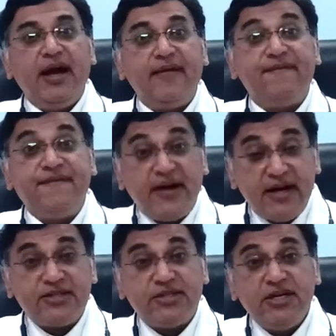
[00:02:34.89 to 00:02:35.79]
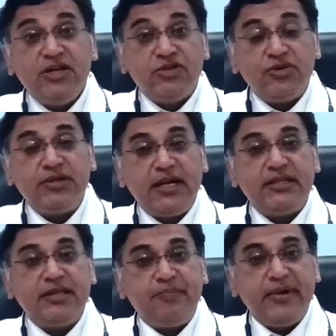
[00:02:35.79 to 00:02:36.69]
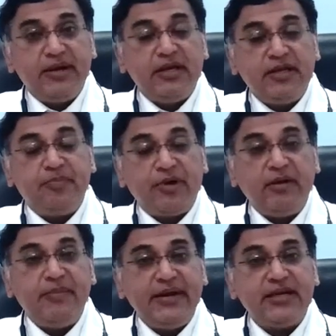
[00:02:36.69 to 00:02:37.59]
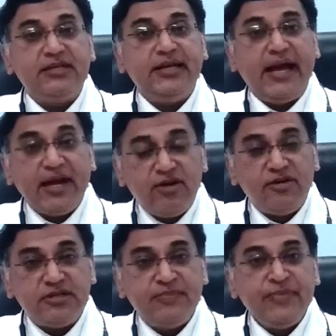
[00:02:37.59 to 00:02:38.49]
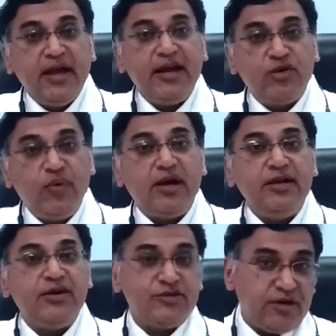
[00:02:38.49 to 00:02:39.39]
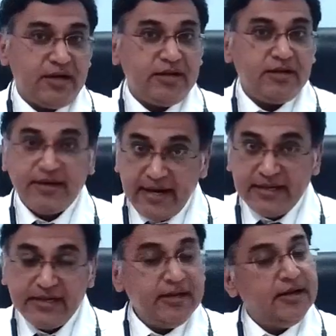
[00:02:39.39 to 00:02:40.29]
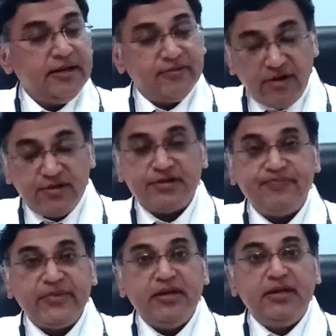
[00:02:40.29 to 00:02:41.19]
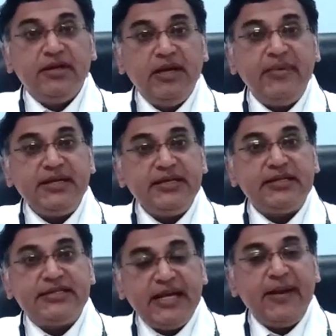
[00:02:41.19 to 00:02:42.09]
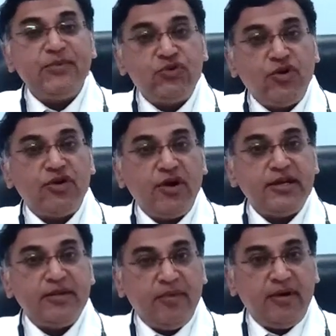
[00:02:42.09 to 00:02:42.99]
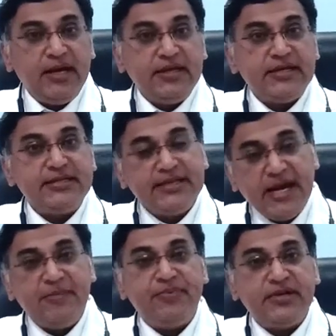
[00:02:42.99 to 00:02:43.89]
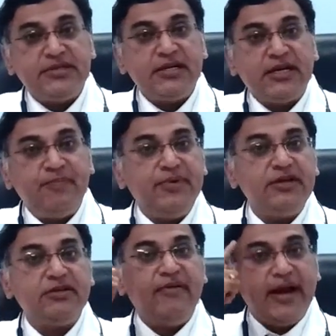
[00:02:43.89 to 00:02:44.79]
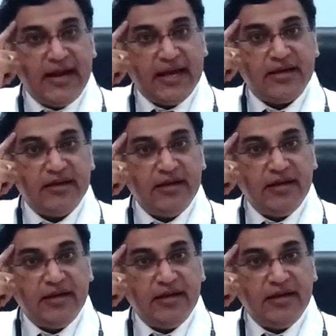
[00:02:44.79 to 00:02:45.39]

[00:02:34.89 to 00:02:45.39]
and fast, so that the problem gets diagnosed and quickly resolved. Correct? Of course. Imagine the same 2 o'clock in the morning, the same person complains of headache.